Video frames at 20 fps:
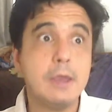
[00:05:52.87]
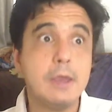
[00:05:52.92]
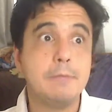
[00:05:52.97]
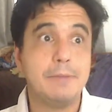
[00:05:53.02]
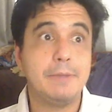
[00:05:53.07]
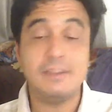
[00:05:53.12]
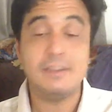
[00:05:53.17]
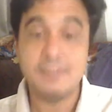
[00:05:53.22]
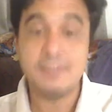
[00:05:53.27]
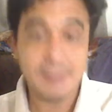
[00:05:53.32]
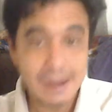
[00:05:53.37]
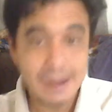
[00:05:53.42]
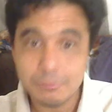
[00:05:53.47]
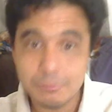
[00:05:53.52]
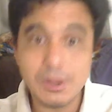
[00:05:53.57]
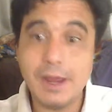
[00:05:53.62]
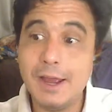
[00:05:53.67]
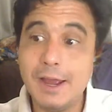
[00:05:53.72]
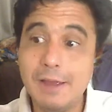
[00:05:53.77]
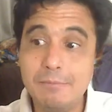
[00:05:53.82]
But at the same
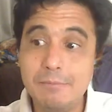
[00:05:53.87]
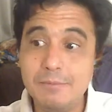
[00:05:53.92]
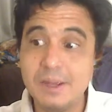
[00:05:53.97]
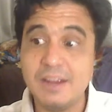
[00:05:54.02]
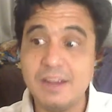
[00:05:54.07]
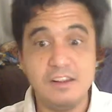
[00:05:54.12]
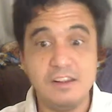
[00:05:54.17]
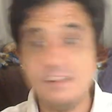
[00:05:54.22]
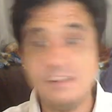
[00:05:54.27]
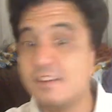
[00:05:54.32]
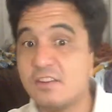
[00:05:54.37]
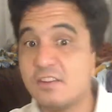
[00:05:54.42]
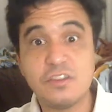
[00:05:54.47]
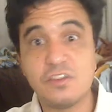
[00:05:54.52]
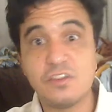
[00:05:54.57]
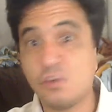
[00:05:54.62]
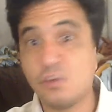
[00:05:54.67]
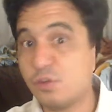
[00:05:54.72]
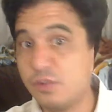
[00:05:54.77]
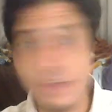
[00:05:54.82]
time, this is
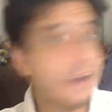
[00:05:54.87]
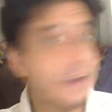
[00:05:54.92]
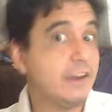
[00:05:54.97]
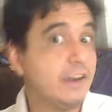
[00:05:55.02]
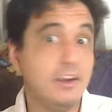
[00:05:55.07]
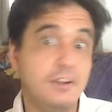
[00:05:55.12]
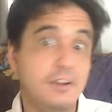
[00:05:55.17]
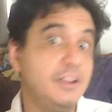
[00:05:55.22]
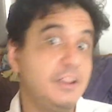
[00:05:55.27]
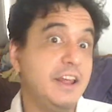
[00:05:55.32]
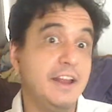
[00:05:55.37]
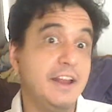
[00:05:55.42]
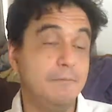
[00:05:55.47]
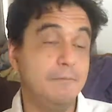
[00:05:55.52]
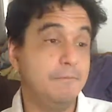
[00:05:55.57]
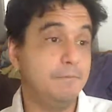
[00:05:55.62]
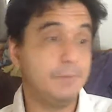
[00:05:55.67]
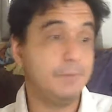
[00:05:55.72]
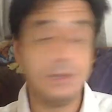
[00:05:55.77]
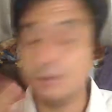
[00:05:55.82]
also thicker
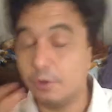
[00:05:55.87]
than,